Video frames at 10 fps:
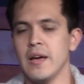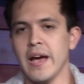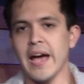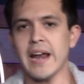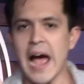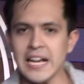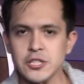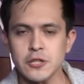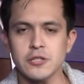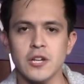And
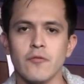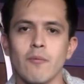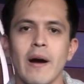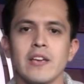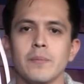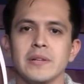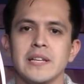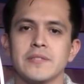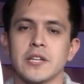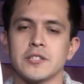ask yourself why you
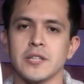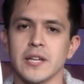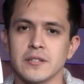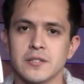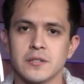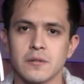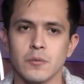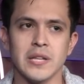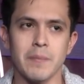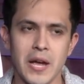believe such things
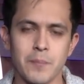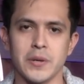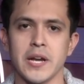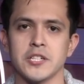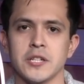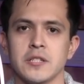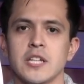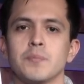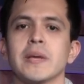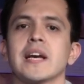when they make predictions.
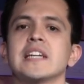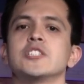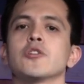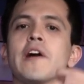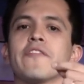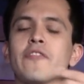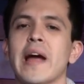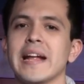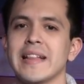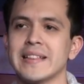It's because you're
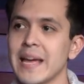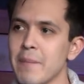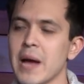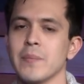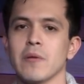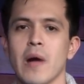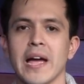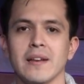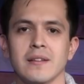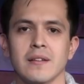afraid that they might be
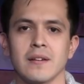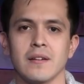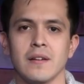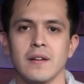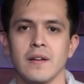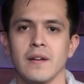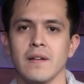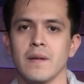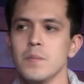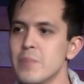right,
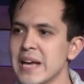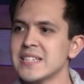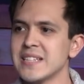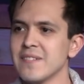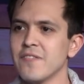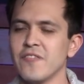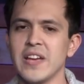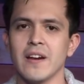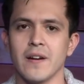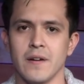based in
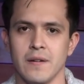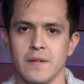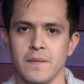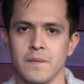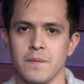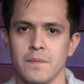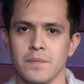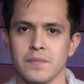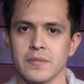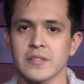fear.
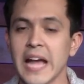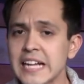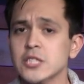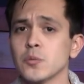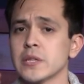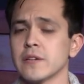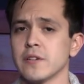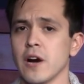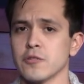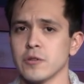That's what their
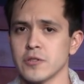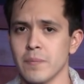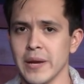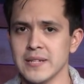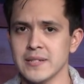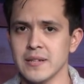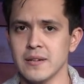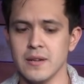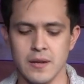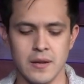doctrines are based in.
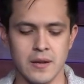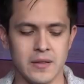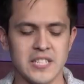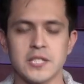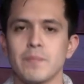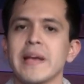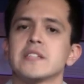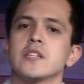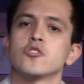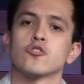This is
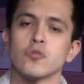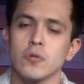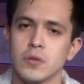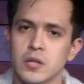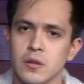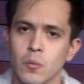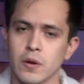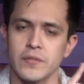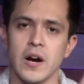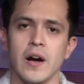based in truth, the Word
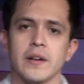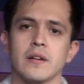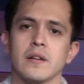of God.